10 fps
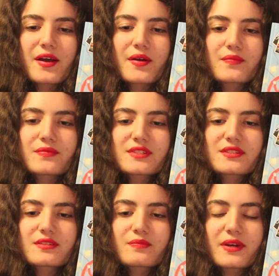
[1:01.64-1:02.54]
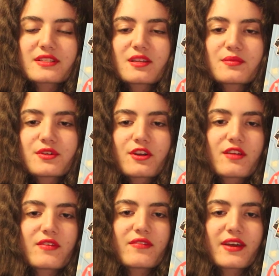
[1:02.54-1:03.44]
um, by some turn
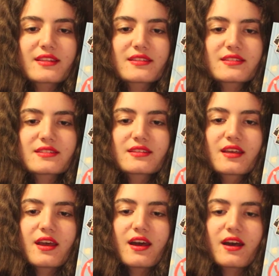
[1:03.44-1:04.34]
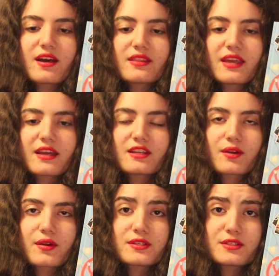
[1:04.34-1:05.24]
of events, uh, they end
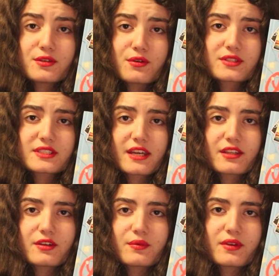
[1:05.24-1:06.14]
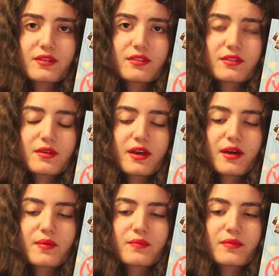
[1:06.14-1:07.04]
up going to New York together with
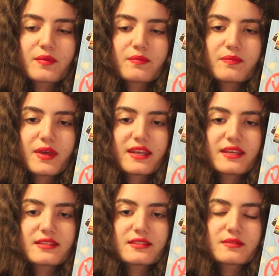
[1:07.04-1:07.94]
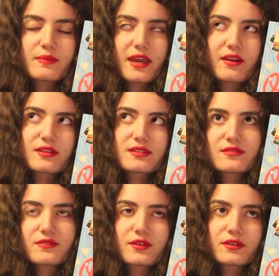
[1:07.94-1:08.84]
um, Penny's
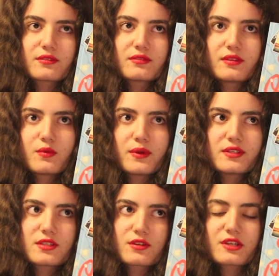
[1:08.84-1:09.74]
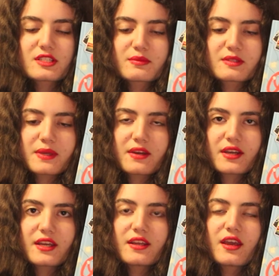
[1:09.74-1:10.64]
parents for the winter Christmas
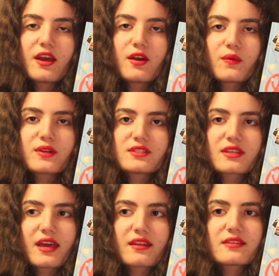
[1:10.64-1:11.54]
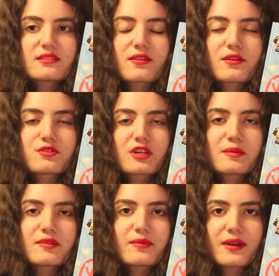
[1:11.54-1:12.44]
period, which again is another
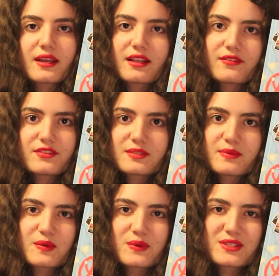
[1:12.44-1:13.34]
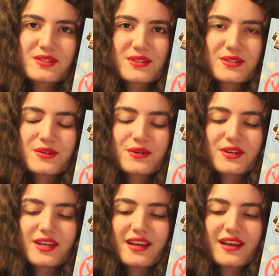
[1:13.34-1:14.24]
dream of mine. I'd love to spend winter in New
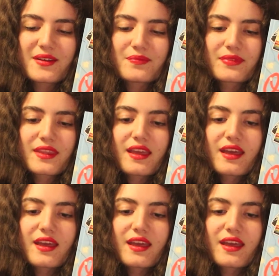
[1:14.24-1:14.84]
York. Um,